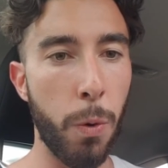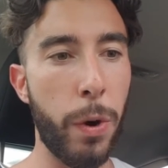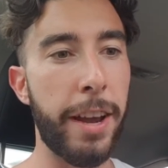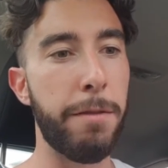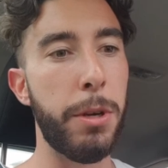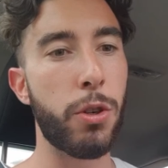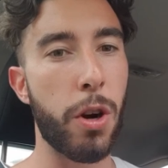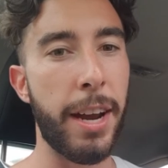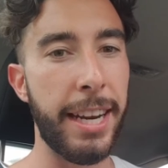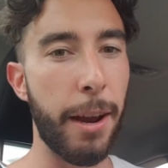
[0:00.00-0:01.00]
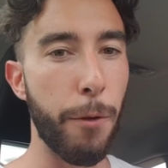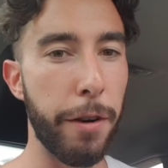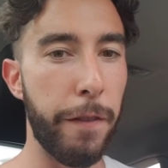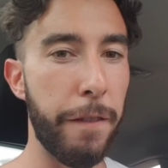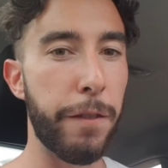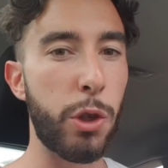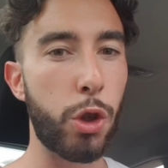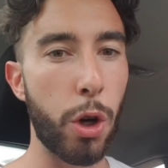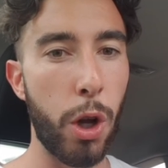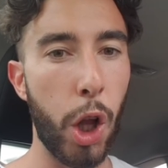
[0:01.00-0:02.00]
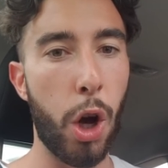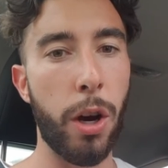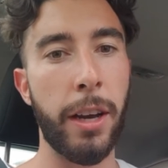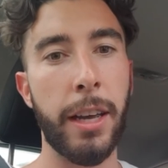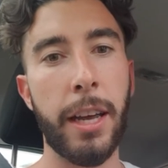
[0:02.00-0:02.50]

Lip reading: We have been trying to get rid of him for so long.